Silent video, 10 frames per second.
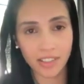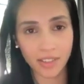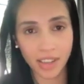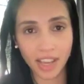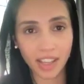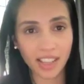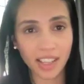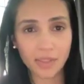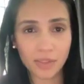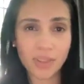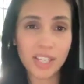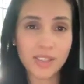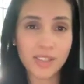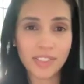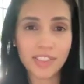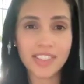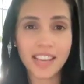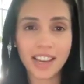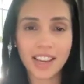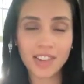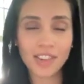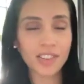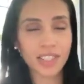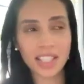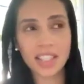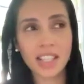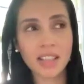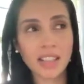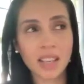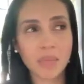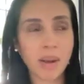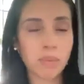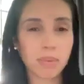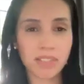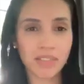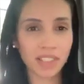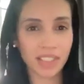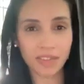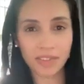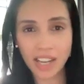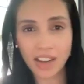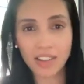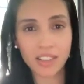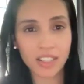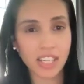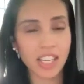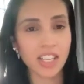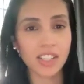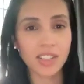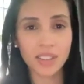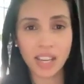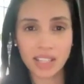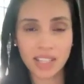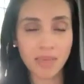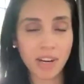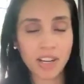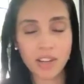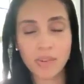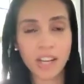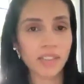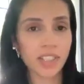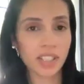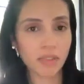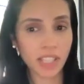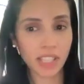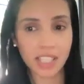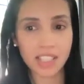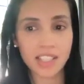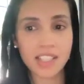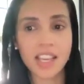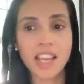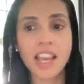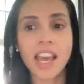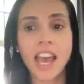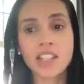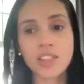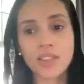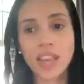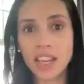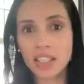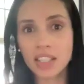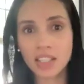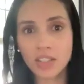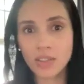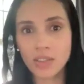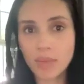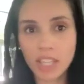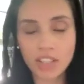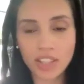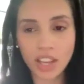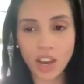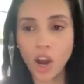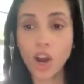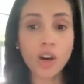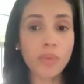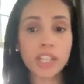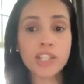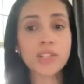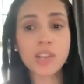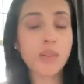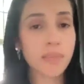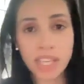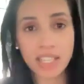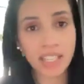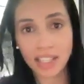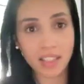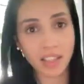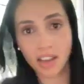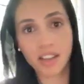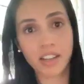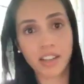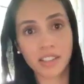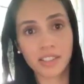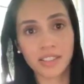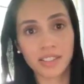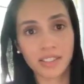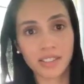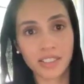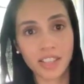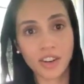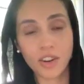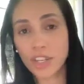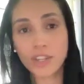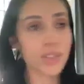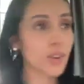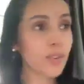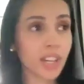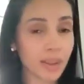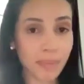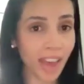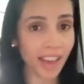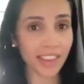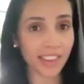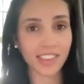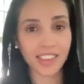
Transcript: Okay, like of course you feel sad. Oh, like they probably feel left out or, not smart or whatever their feeling is. And so then you come in and you say, oh, but you're so amazing at soccer, or you're so good at math,